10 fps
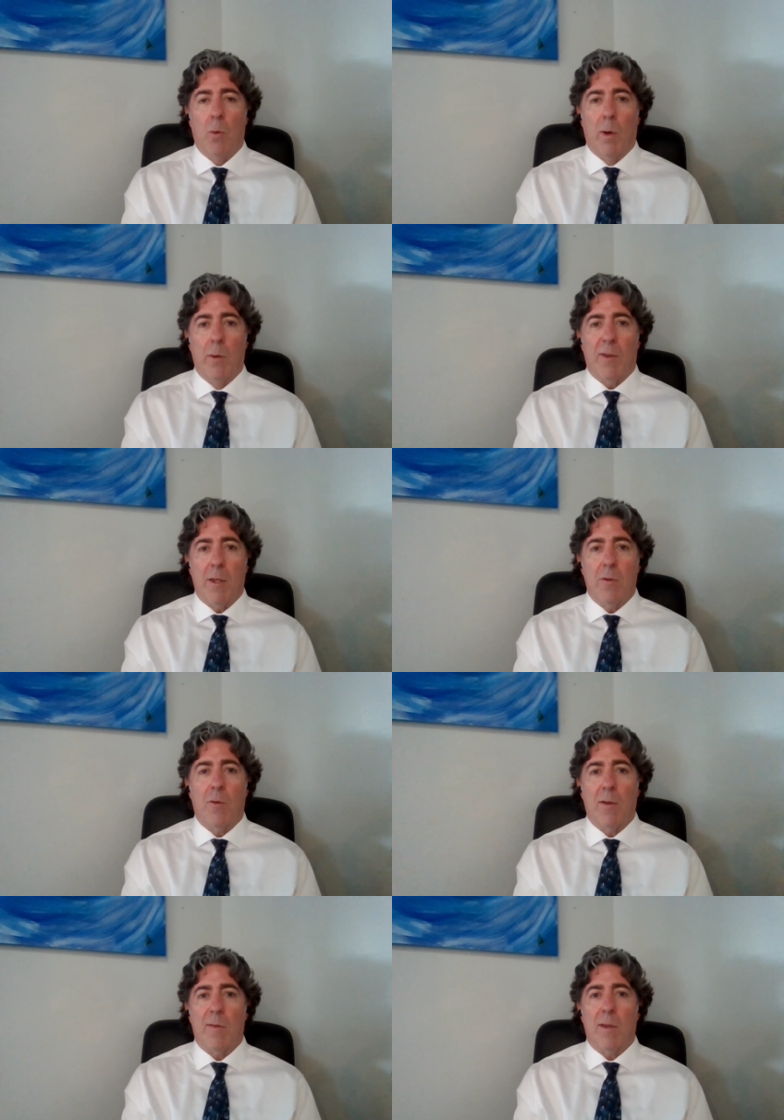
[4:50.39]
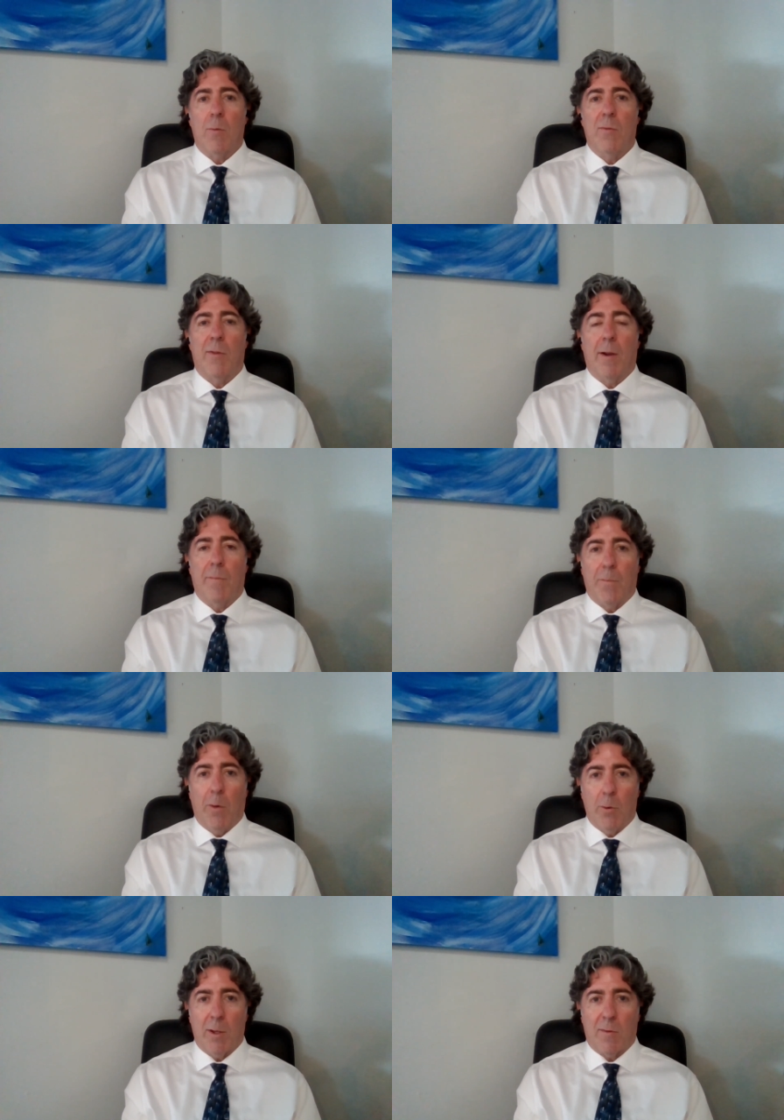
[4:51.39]
What was interesting was their
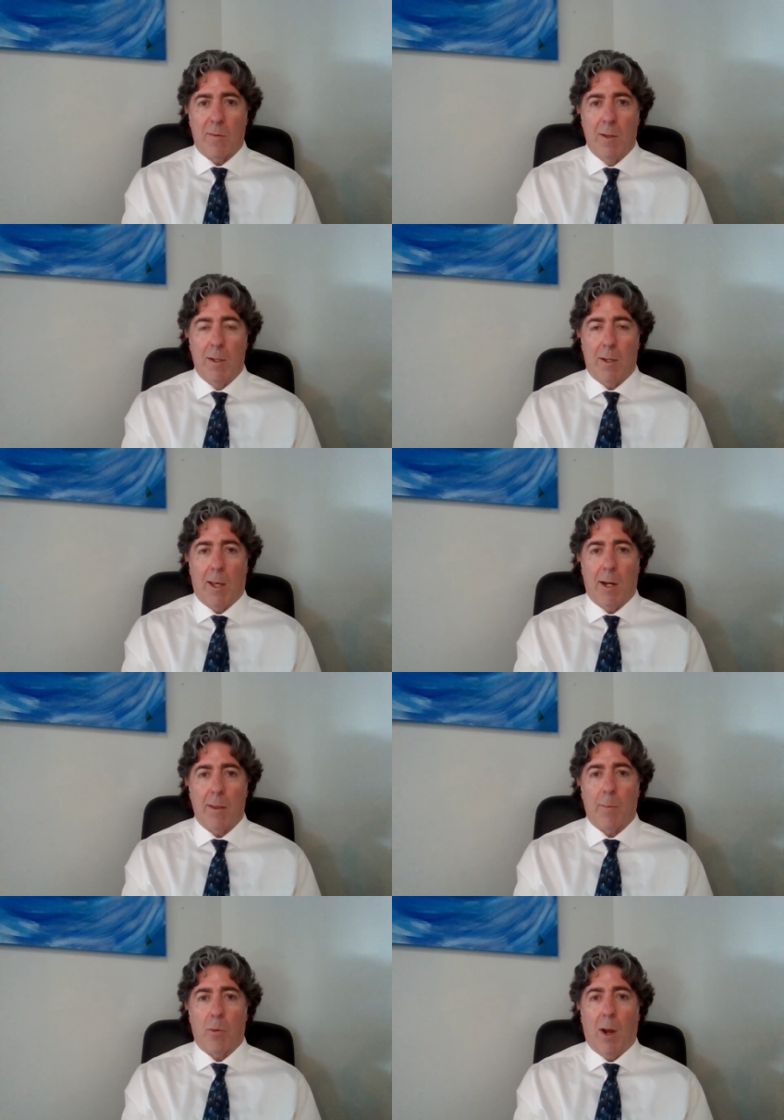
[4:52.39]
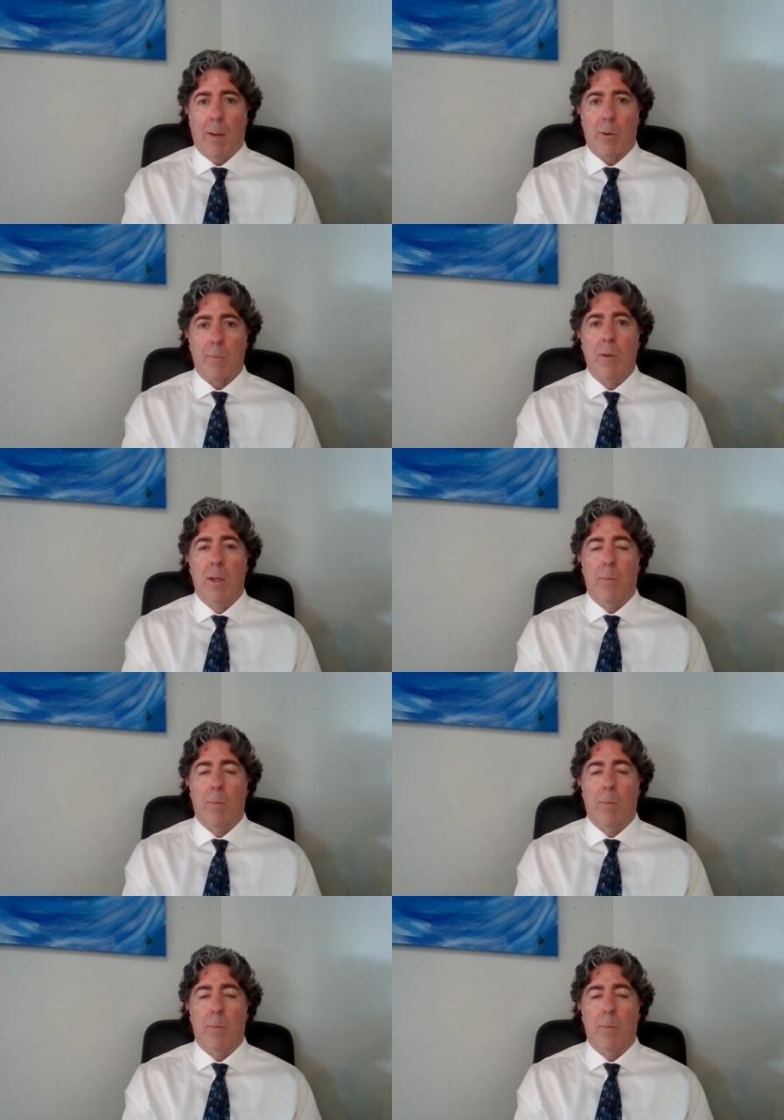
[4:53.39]
focus not on the problem,